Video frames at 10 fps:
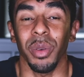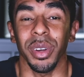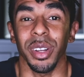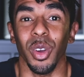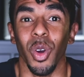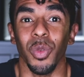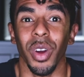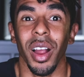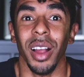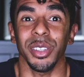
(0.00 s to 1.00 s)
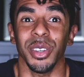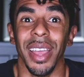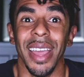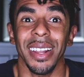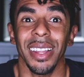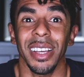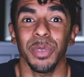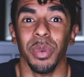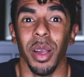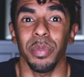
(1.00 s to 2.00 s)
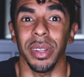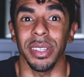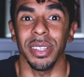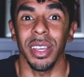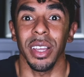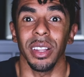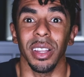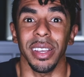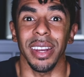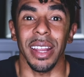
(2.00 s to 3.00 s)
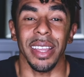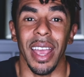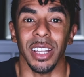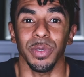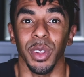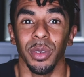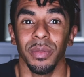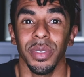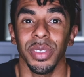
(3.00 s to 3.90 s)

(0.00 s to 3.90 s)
I'm going to go over how to analyze properties looking at cash flow.